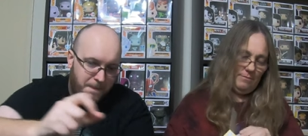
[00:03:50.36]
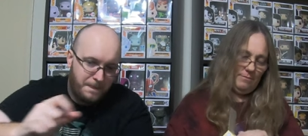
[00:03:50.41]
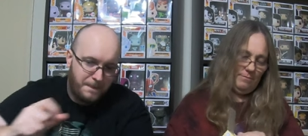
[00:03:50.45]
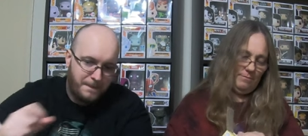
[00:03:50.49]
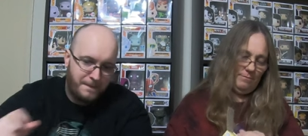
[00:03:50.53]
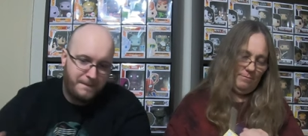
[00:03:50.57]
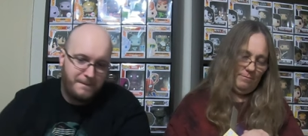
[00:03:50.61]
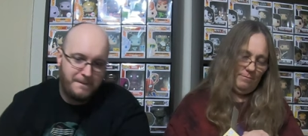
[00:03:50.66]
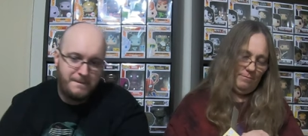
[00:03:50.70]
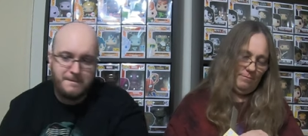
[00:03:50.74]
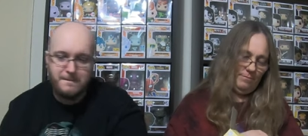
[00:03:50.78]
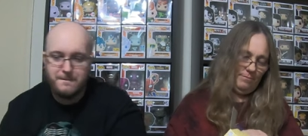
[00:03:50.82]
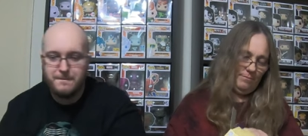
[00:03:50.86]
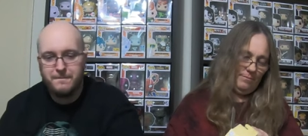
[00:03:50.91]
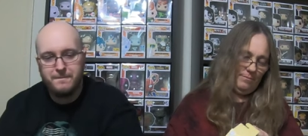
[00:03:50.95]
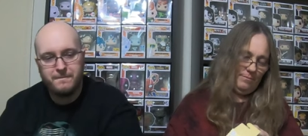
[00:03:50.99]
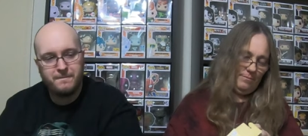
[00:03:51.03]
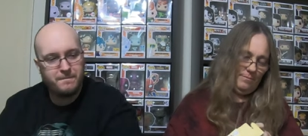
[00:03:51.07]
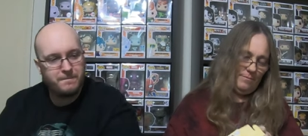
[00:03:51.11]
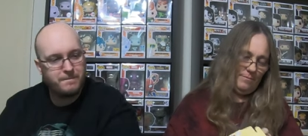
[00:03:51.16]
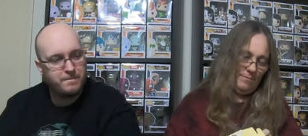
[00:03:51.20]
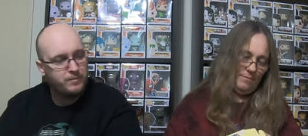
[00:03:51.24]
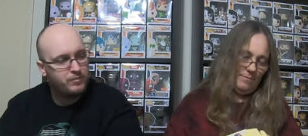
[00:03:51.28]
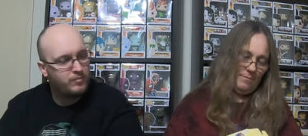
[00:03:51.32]

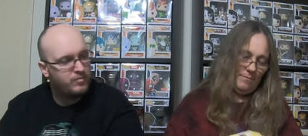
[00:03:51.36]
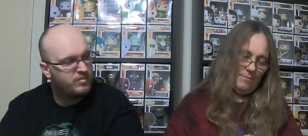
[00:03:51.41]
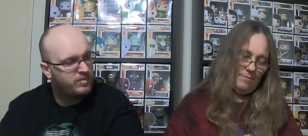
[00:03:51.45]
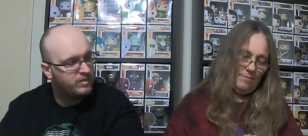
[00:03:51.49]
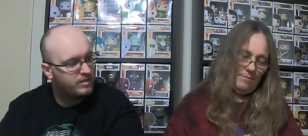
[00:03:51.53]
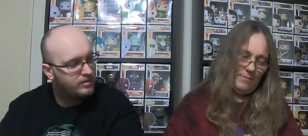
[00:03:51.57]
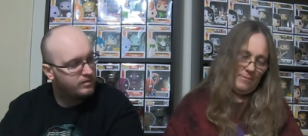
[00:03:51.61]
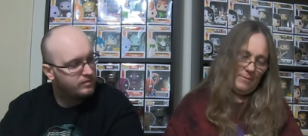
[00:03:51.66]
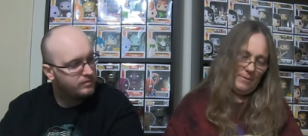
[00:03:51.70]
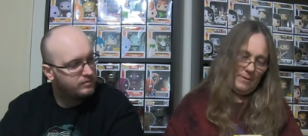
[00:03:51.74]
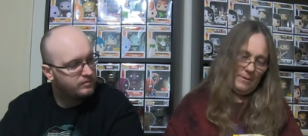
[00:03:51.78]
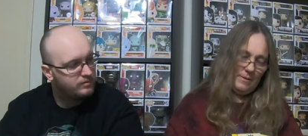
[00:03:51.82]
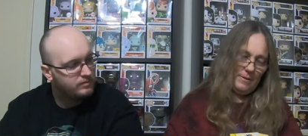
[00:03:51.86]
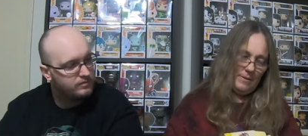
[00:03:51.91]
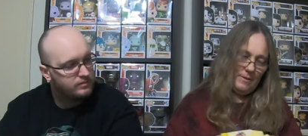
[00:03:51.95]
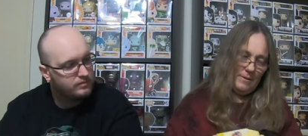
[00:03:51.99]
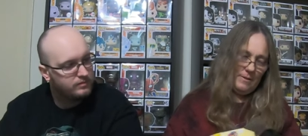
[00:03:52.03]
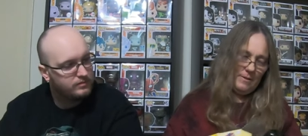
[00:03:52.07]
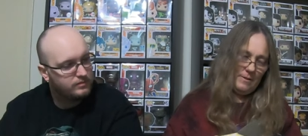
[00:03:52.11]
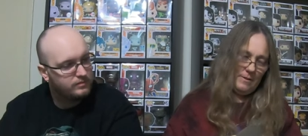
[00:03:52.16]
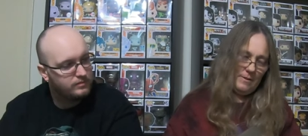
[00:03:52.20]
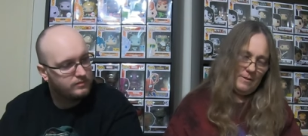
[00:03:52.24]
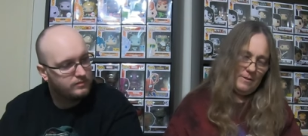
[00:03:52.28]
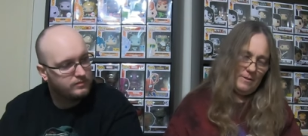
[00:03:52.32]

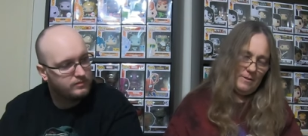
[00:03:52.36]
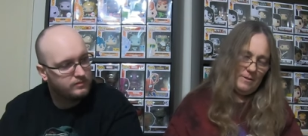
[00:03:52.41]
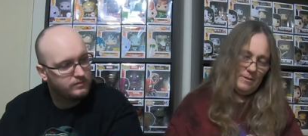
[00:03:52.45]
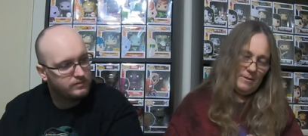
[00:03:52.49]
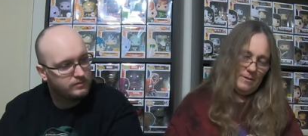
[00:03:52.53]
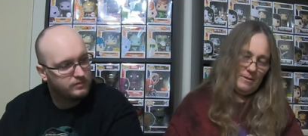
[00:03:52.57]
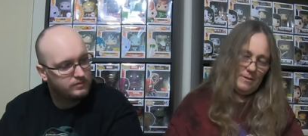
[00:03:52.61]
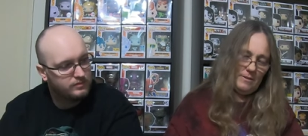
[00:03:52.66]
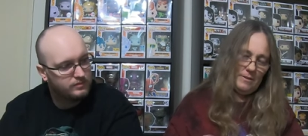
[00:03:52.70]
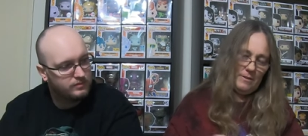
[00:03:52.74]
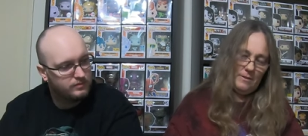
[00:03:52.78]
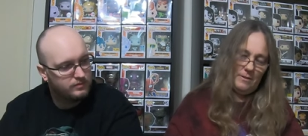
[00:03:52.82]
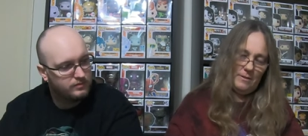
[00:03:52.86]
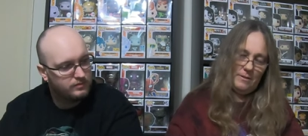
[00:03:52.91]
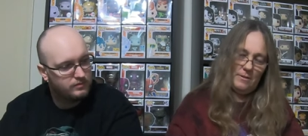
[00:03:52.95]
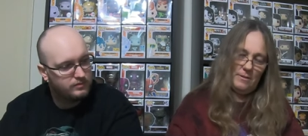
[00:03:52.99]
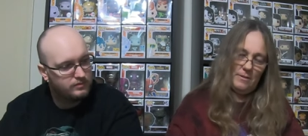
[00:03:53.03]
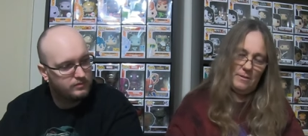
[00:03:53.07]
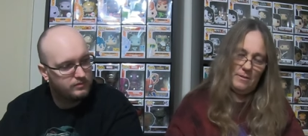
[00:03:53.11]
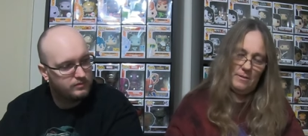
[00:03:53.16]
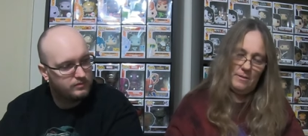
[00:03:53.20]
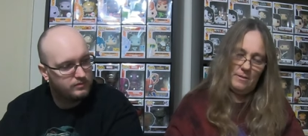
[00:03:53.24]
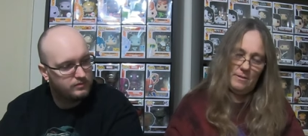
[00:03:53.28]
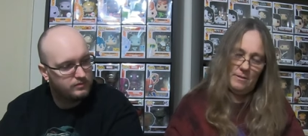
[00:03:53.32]

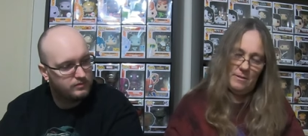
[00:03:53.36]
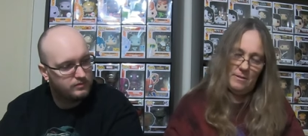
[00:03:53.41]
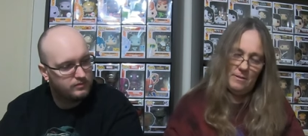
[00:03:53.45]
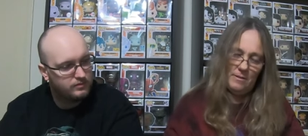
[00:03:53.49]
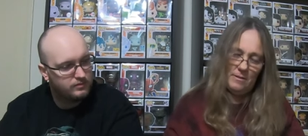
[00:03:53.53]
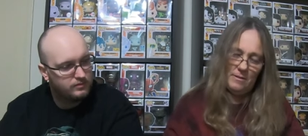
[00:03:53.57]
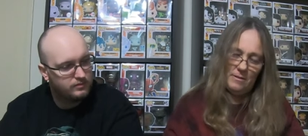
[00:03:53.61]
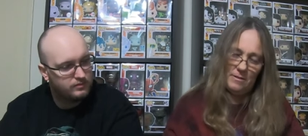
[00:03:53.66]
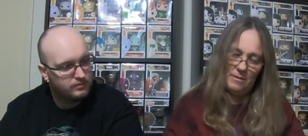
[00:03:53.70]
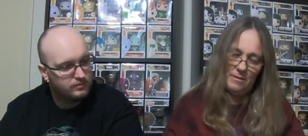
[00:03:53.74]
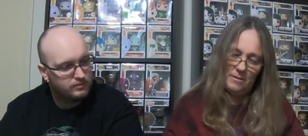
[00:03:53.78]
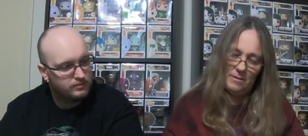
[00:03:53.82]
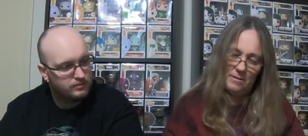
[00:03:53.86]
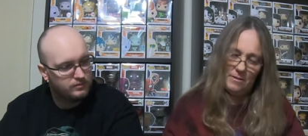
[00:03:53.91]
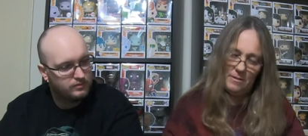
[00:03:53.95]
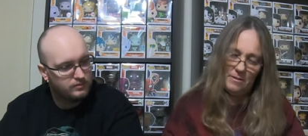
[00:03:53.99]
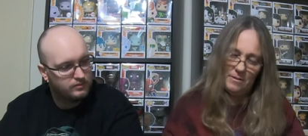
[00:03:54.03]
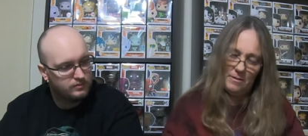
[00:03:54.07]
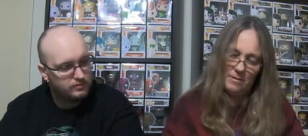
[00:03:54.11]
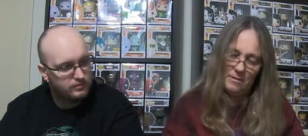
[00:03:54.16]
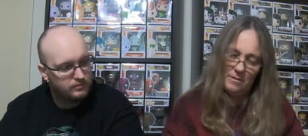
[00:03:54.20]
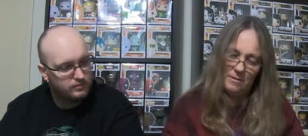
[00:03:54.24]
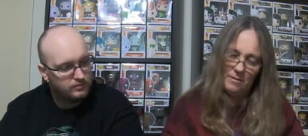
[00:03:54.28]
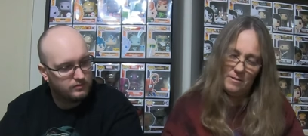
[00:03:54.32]

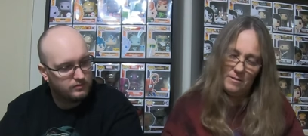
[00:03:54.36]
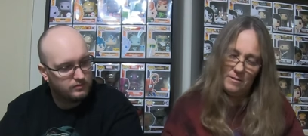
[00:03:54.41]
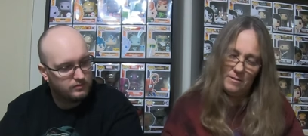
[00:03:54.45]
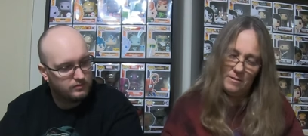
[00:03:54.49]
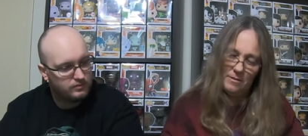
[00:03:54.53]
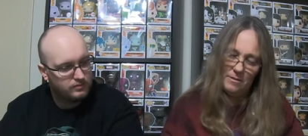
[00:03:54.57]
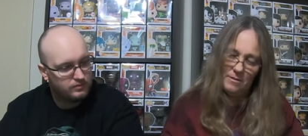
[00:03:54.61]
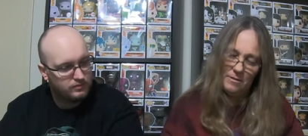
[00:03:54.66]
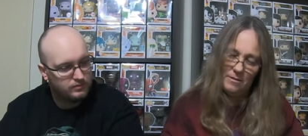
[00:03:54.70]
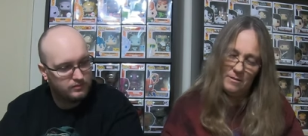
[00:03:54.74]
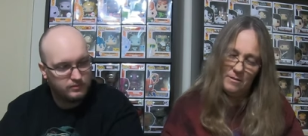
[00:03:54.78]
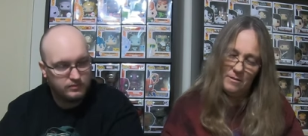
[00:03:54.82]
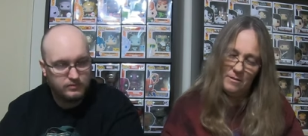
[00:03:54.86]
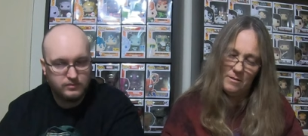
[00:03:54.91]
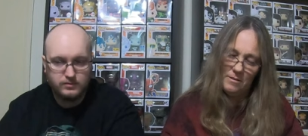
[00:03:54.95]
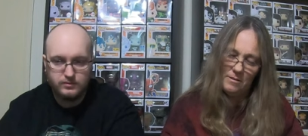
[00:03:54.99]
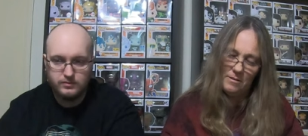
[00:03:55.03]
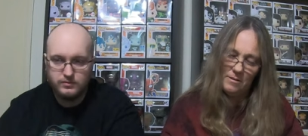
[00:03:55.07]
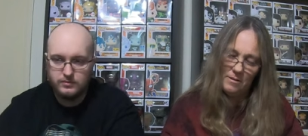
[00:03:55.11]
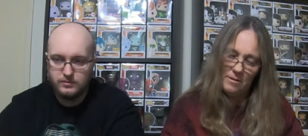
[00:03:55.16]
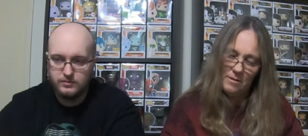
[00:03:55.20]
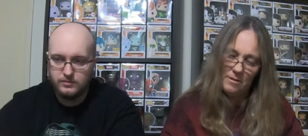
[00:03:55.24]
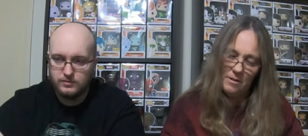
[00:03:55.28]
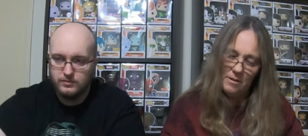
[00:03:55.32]

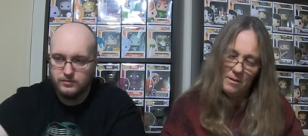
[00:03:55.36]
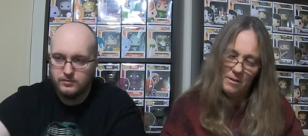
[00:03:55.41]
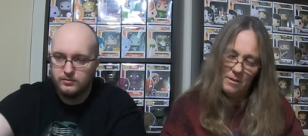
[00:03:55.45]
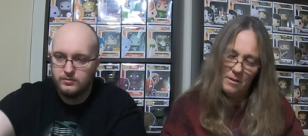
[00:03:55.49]
Nobody speaks.